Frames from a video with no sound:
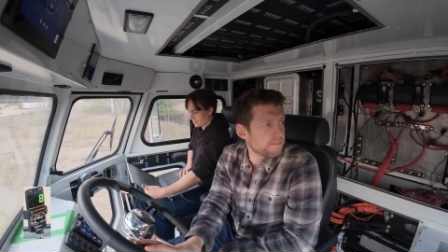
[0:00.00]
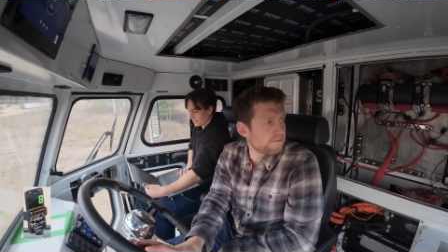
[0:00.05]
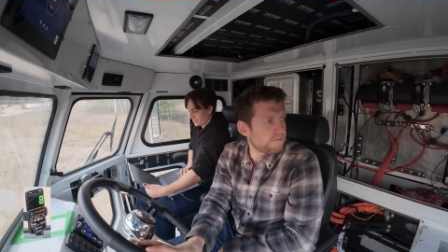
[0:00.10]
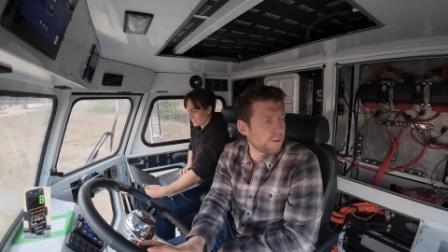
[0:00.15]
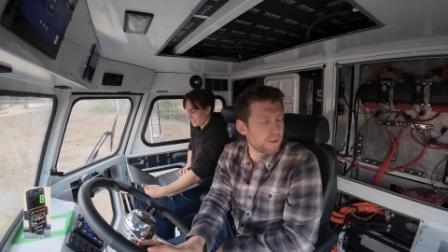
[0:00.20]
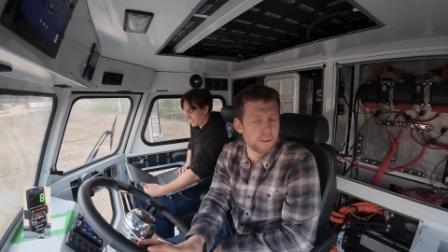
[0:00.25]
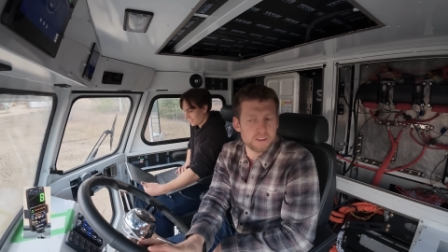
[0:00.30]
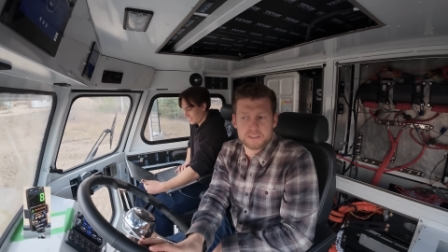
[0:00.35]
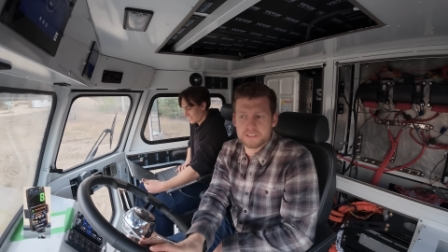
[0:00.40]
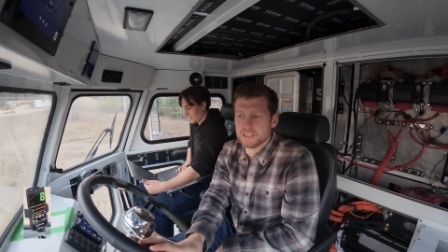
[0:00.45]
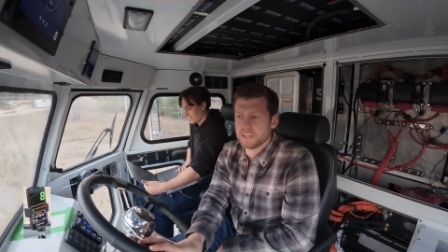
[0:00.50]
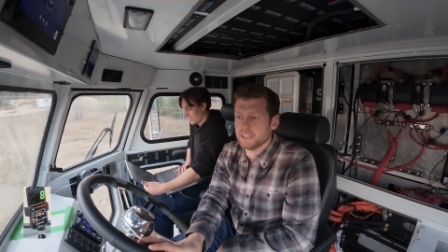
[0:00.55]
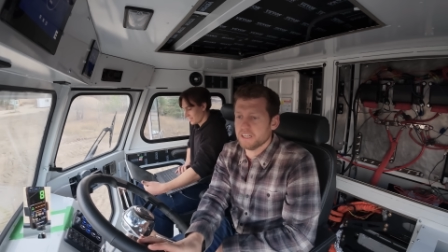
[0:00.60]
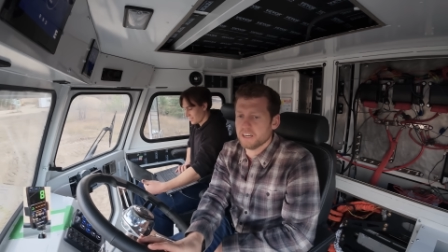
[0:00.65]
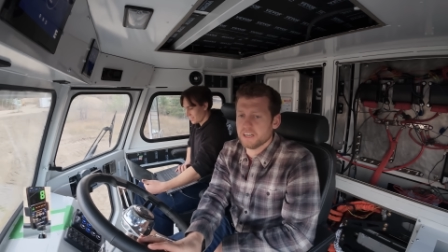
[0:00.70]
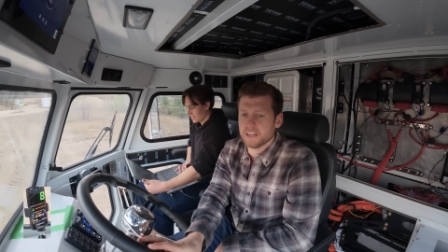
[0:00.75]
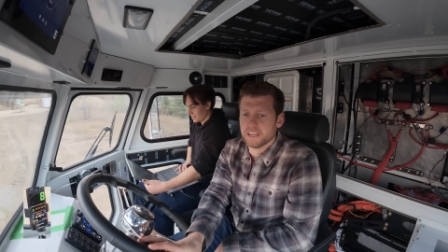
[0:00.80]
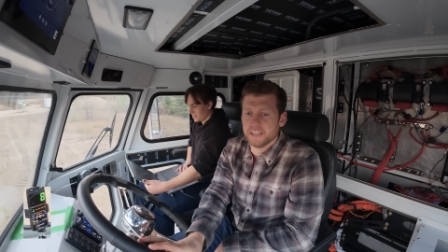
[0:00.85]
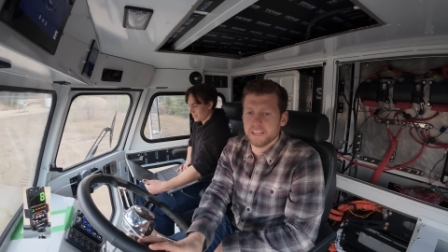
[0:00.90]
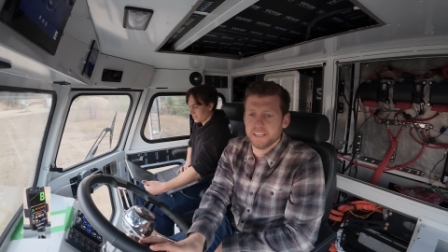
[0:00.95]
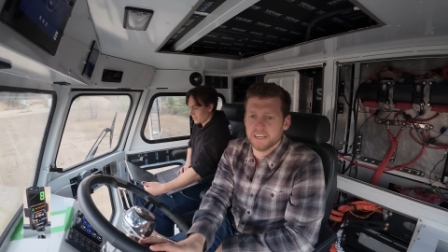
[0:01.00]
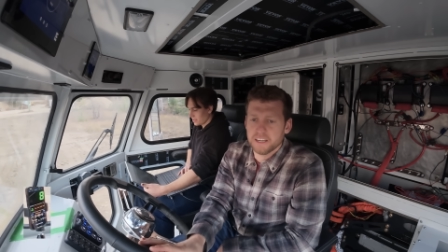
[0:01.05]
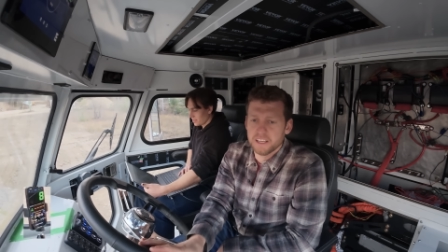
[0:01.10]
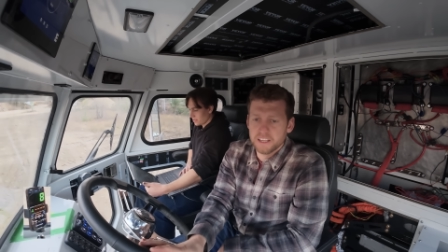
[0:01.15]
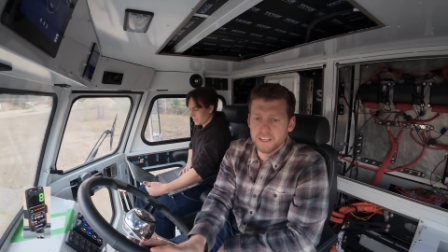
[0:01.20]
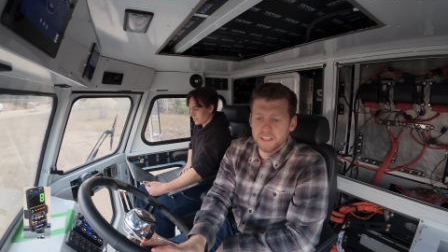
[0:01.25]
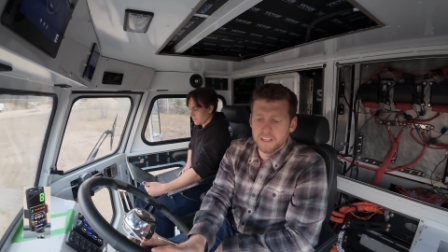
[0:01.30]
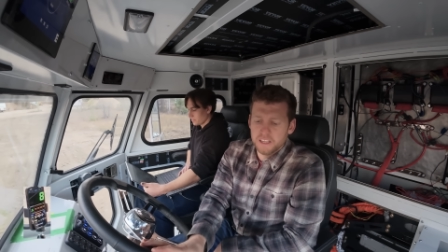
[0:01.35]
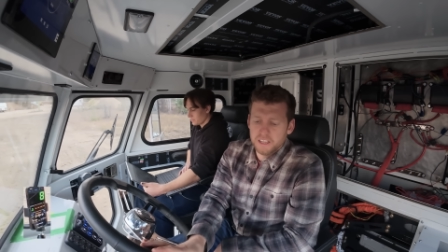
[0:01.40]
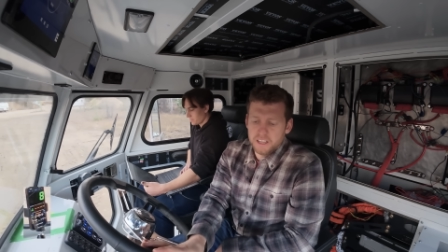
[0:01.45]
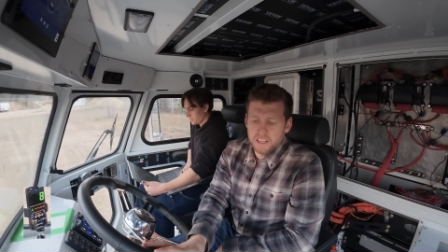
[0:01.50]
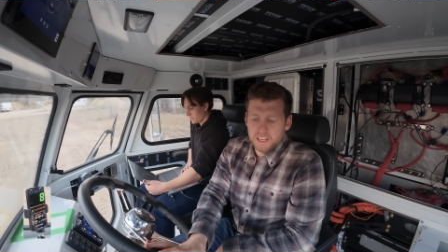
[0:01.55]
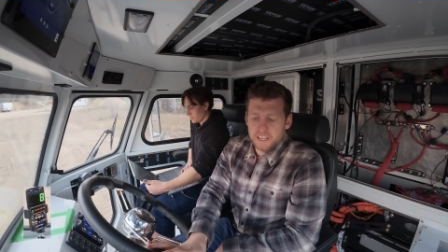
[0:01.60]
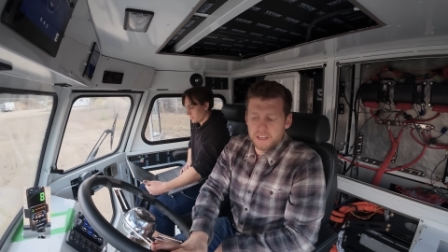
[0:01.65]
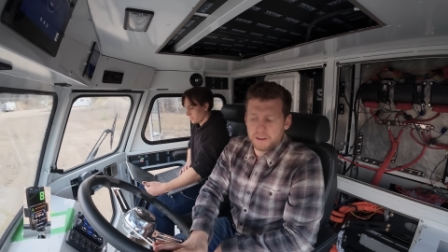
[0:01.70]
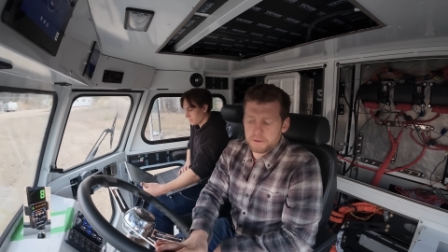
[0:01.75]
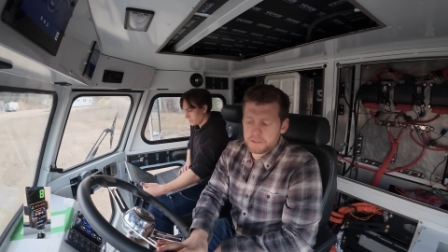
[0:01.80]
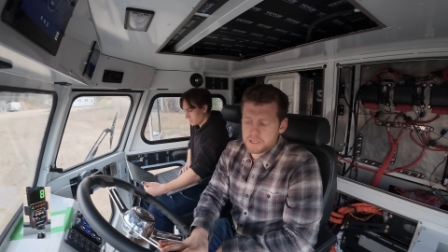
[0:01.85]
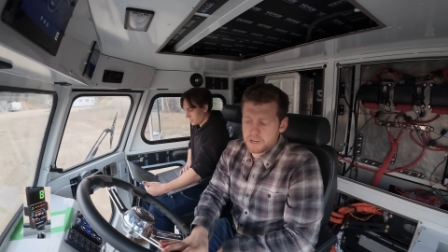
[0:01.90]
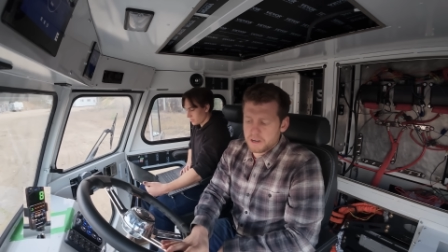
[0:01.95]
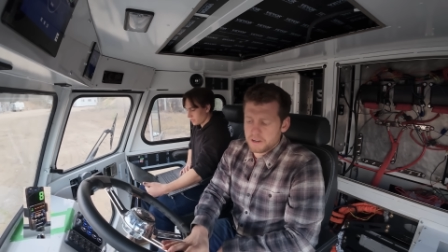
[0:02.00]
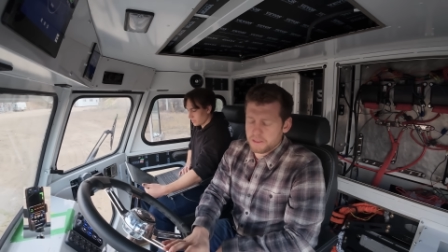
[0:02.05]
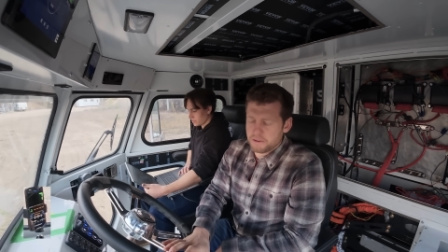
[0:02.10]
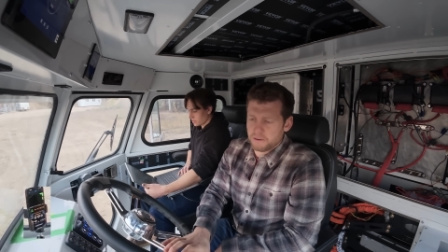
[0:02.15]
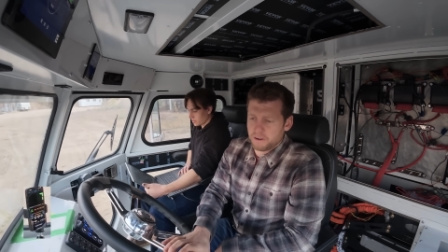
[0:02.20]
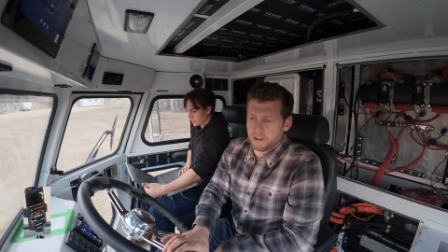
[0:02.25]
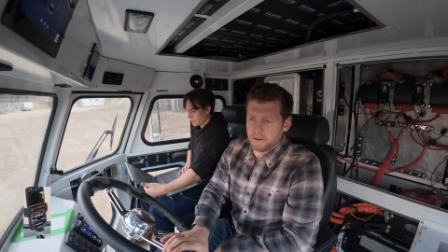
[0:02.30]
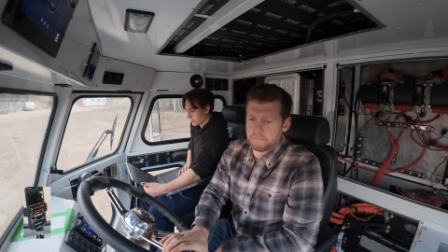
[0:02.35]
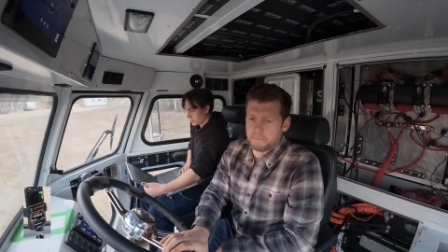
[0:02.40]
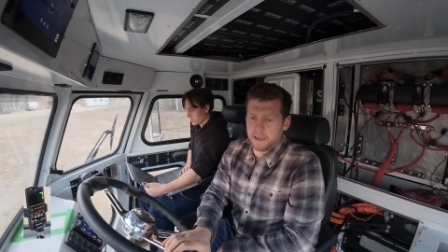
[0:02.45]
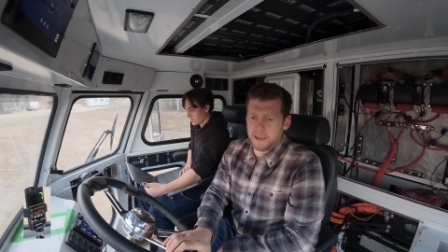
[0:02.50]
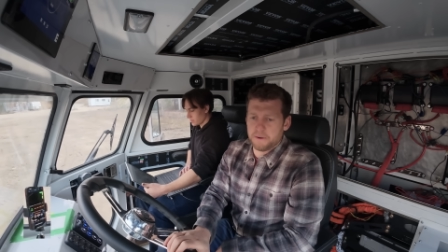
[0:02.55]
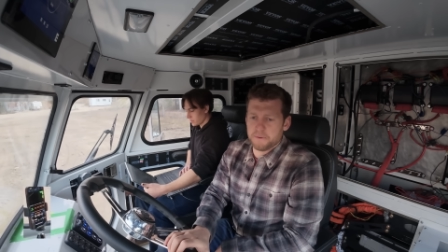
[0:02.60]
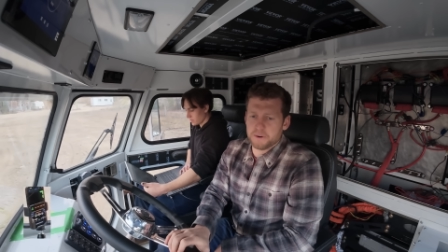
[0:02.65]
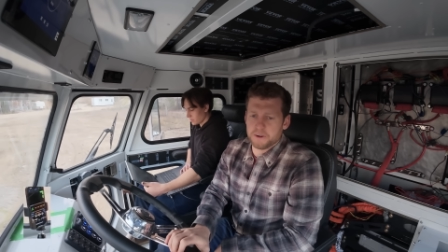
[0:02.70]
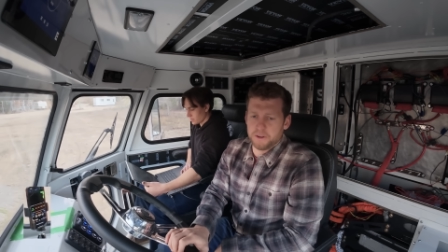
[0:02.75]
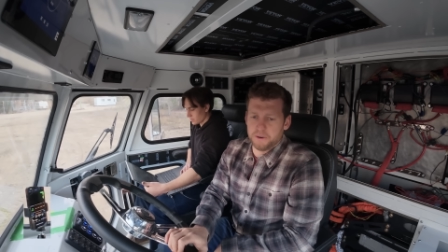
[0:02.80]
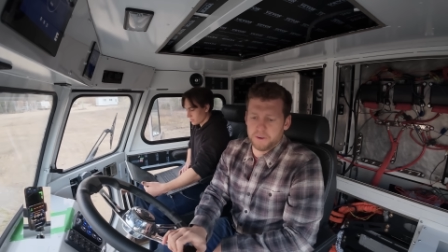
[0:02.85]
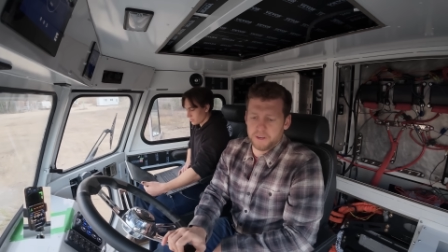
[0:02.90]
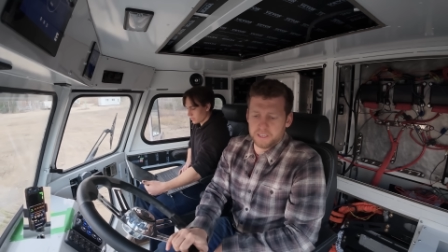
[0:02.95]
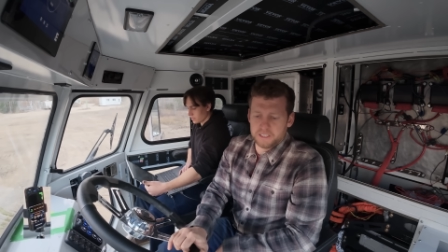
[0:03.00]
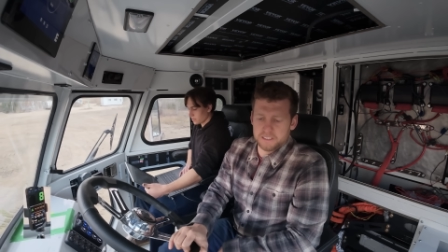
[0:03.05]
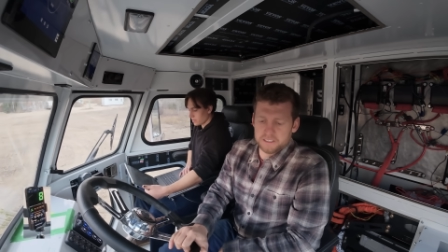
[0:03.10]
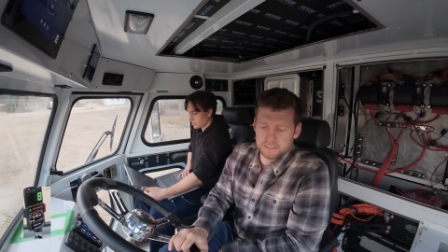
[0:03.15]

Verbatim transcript: falls a little light. How is our throttle power doing?